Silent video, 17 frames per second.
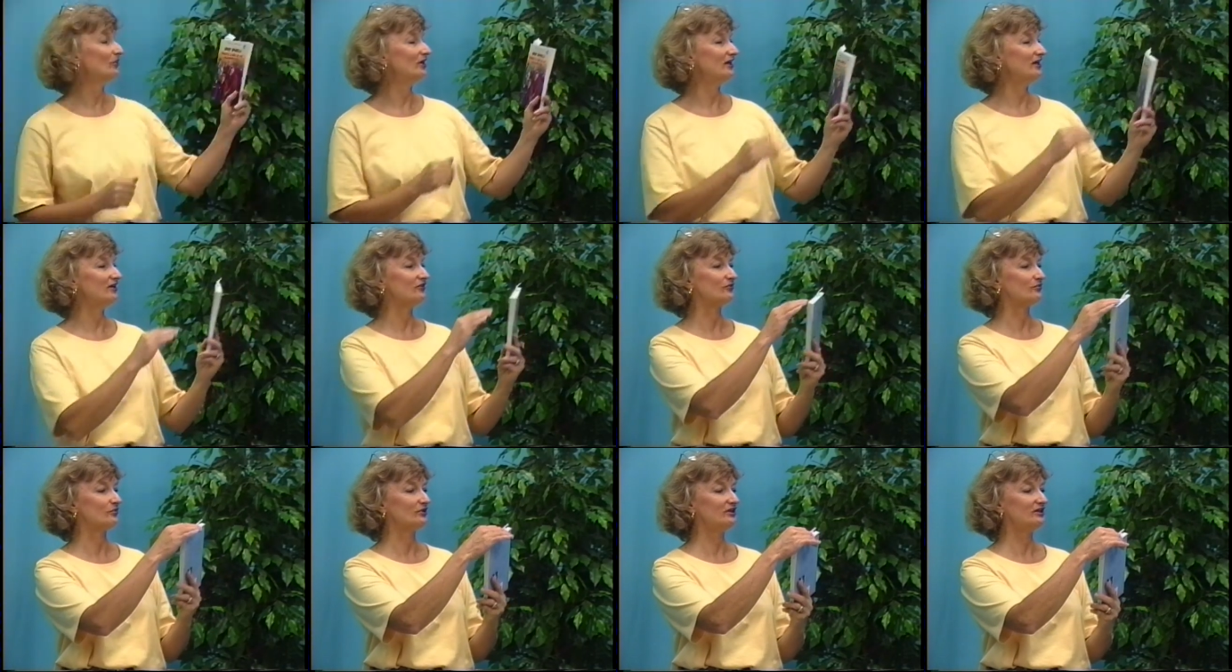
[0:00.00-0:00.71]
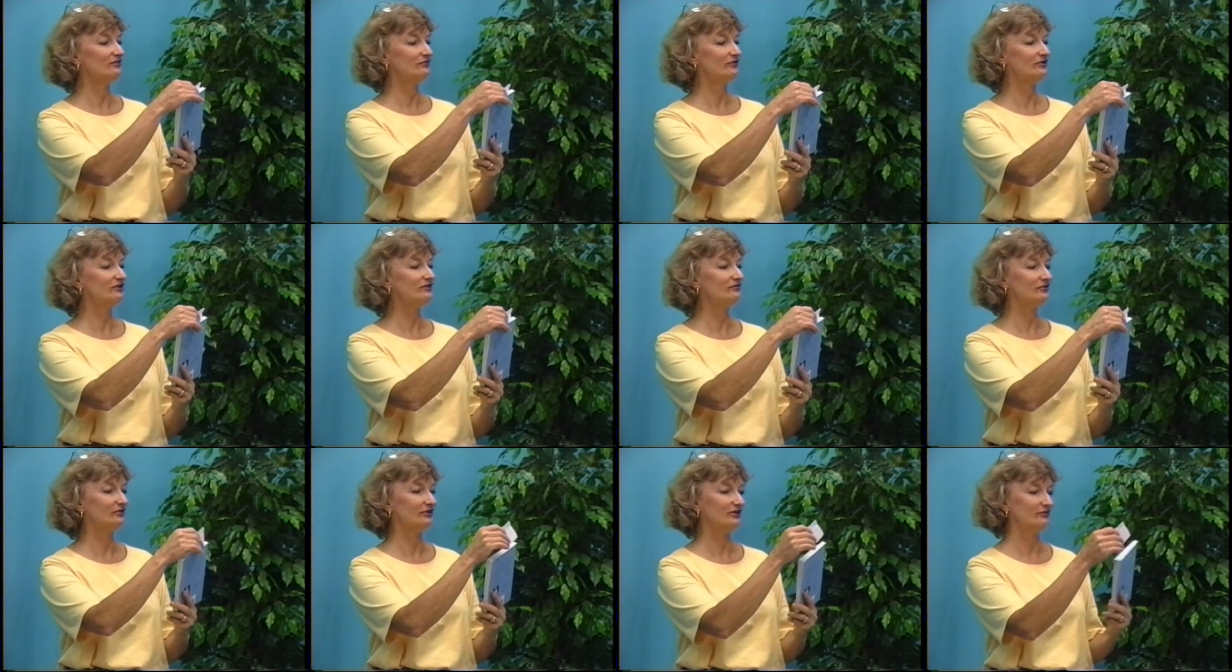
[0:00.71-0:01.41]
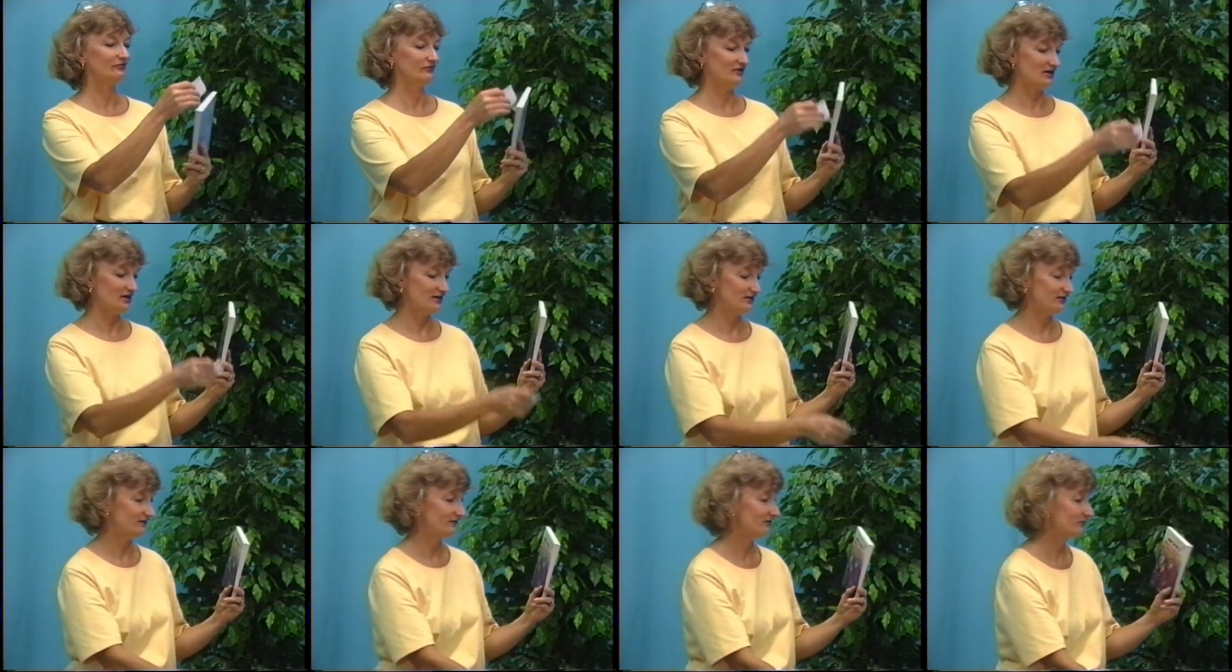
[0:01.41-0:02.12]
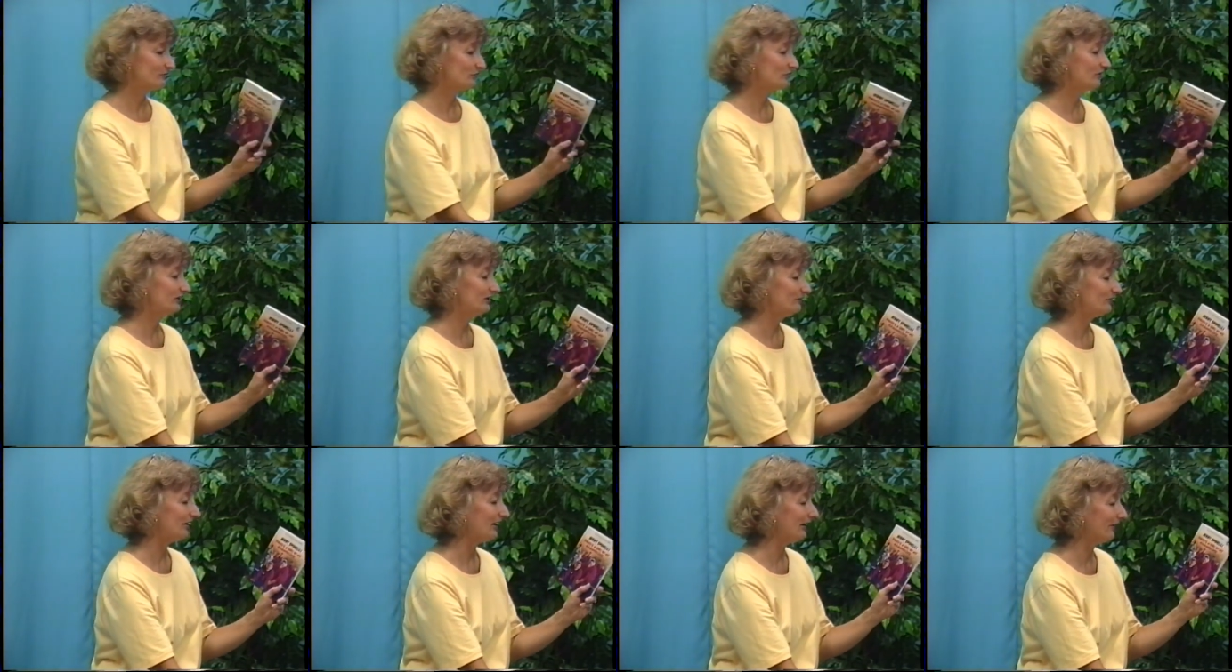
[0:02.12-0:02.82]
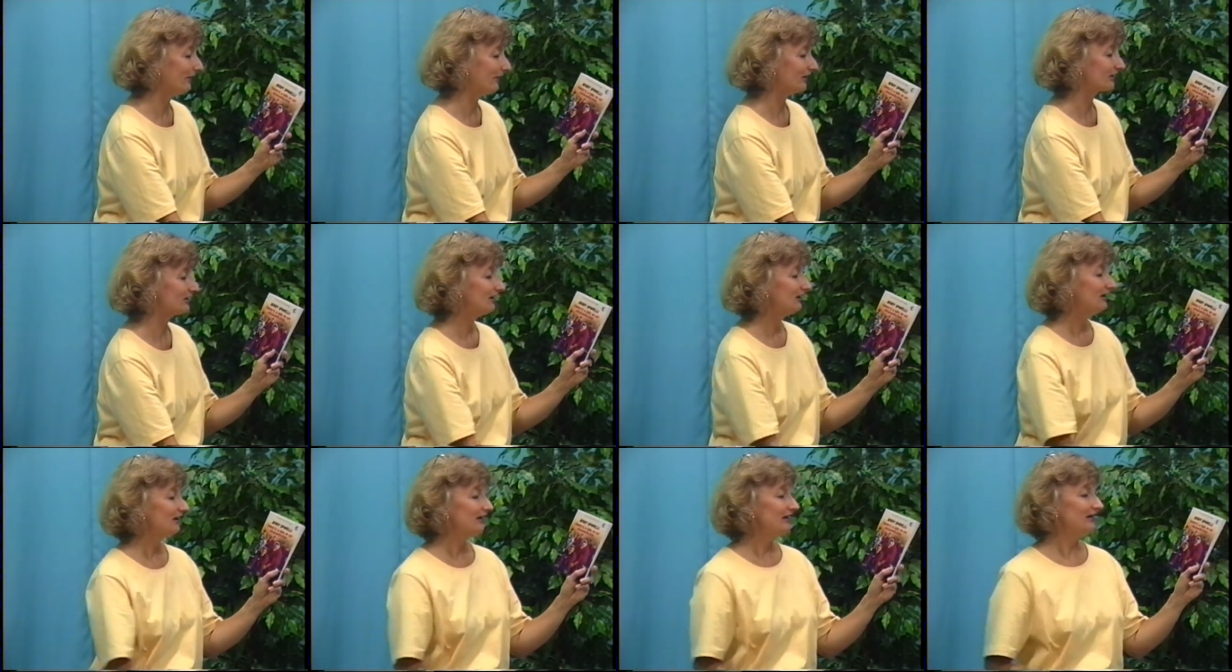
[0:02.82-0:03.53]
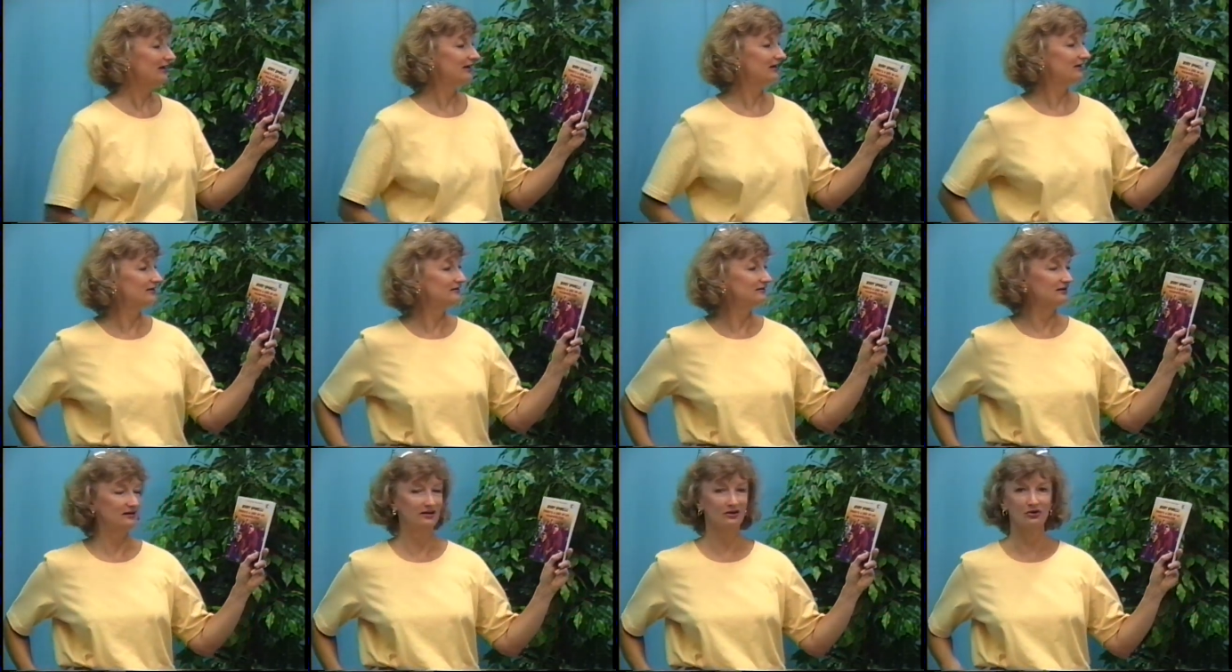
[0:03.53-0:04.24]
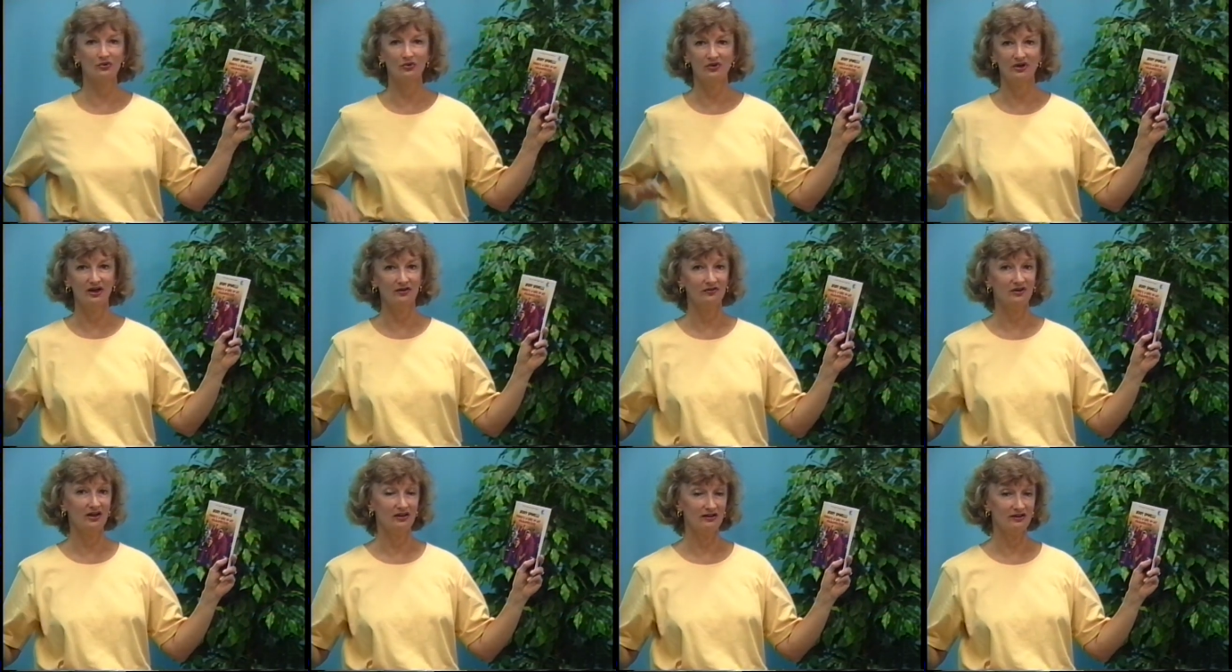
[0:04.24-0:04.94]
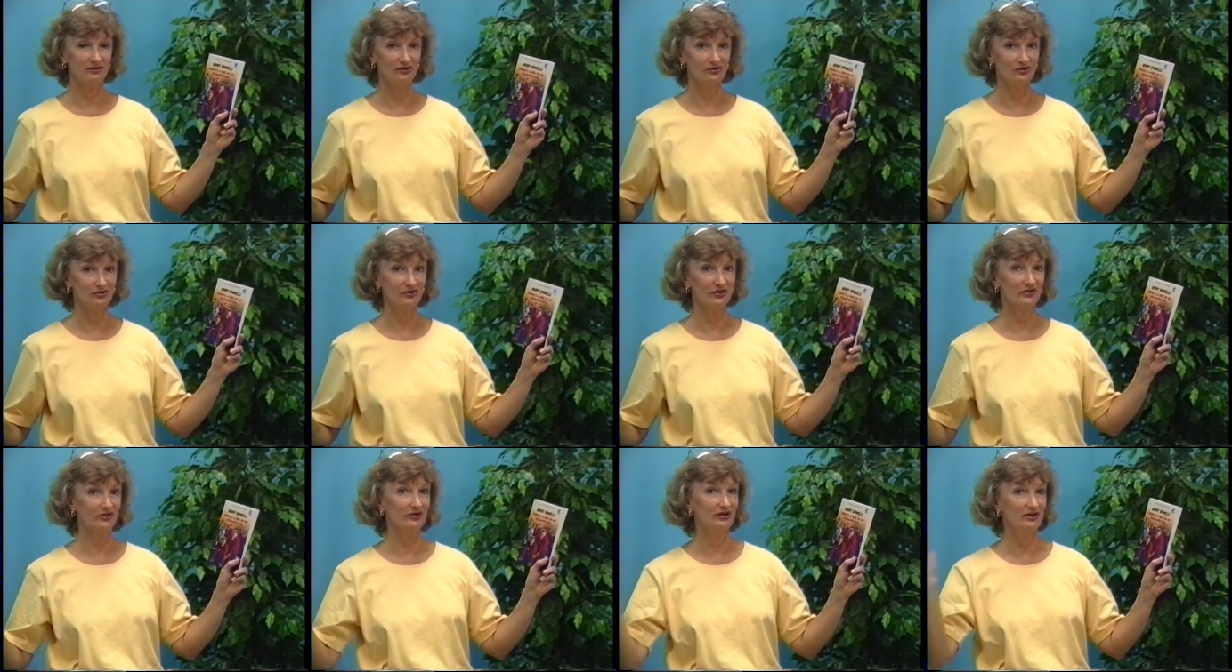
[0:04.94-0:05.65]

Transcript: is really very, very fond of this boy named Eric and Eric won't have anything to do with her.